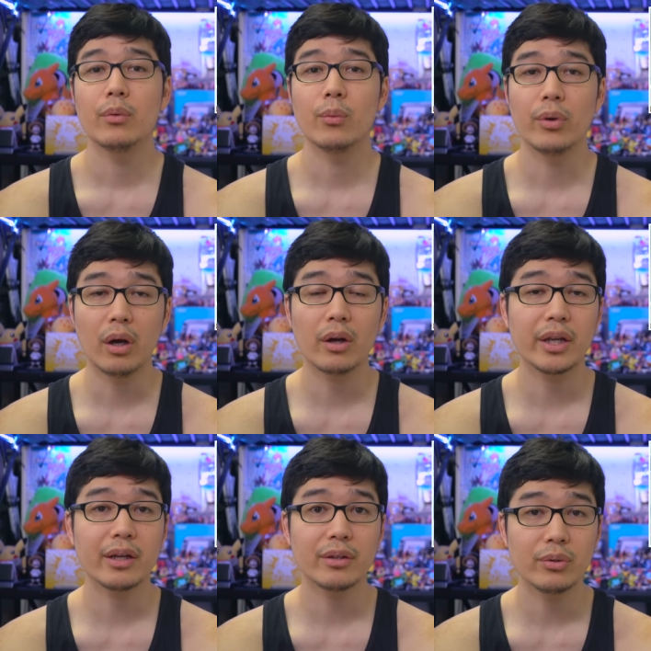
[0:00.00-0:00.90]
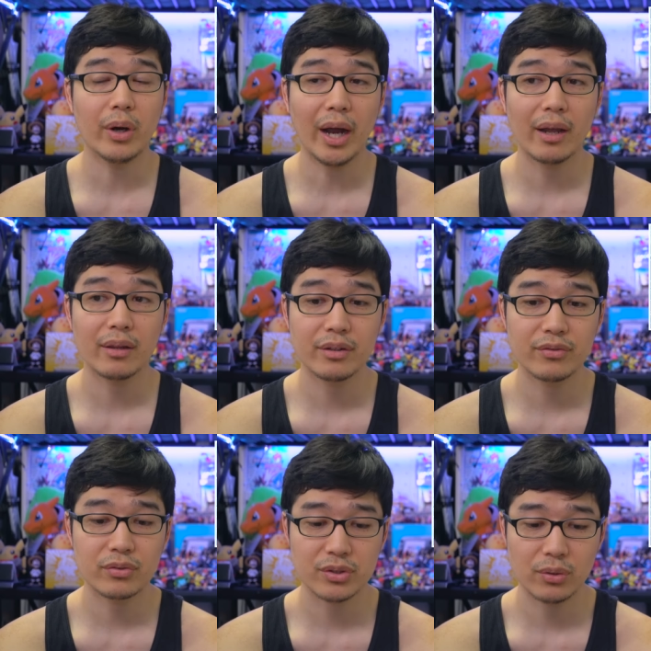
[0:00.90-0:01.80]
We are getting a new island
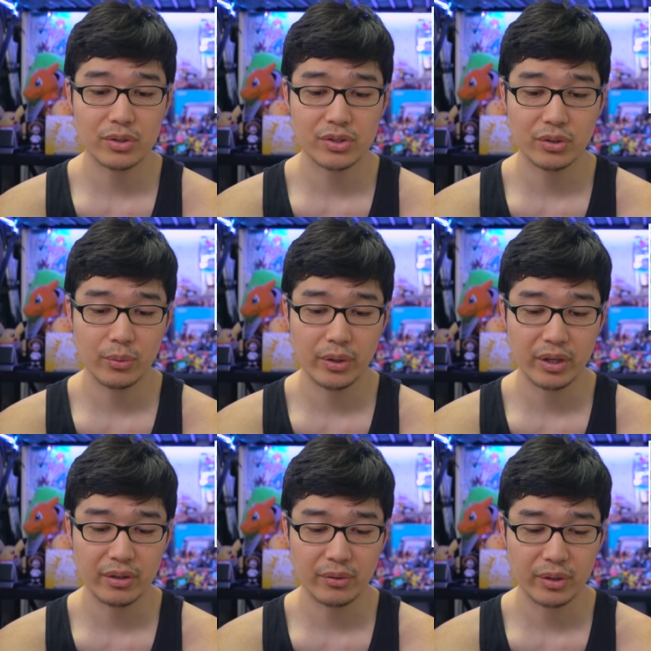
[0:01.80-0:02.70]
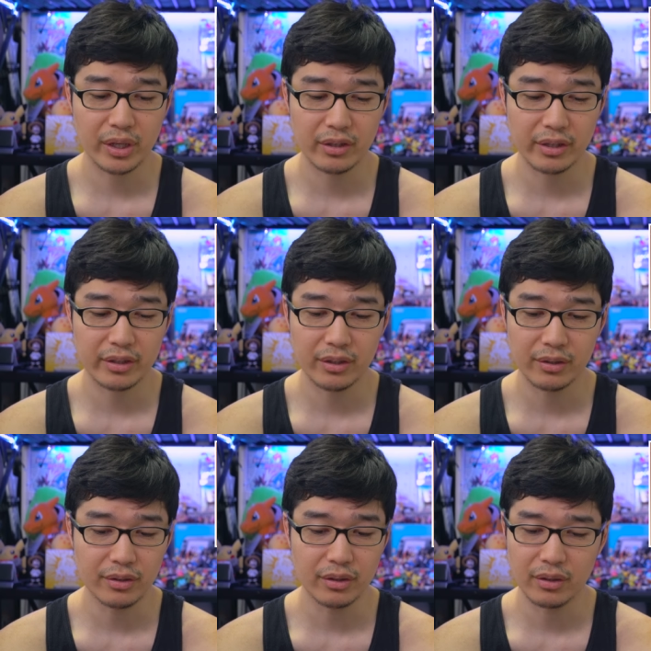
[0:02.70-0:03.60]
of sorts, so we're, we're getting like
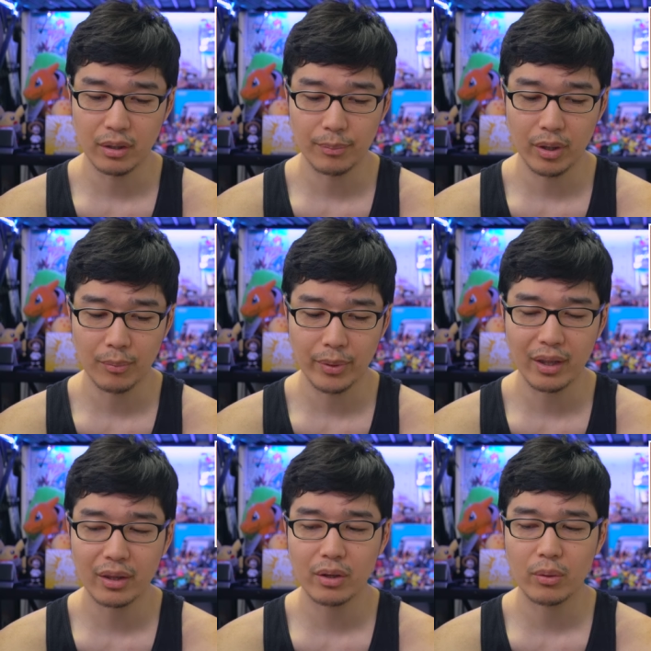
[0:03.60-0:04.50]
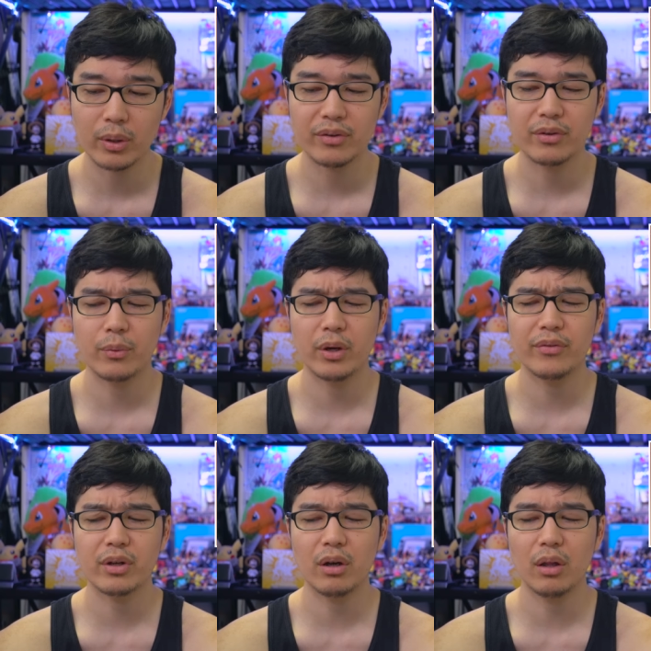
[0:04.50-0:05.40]
the the Apalago, whatever whatever
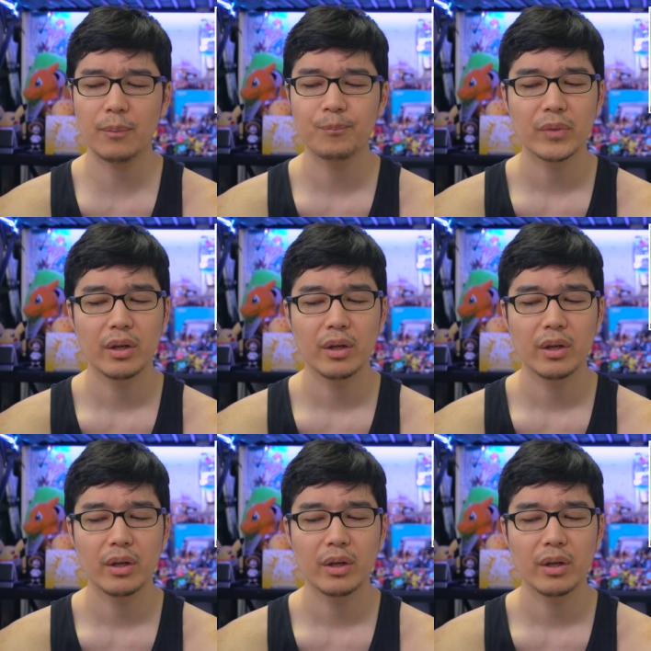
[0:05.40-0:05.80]
you call it,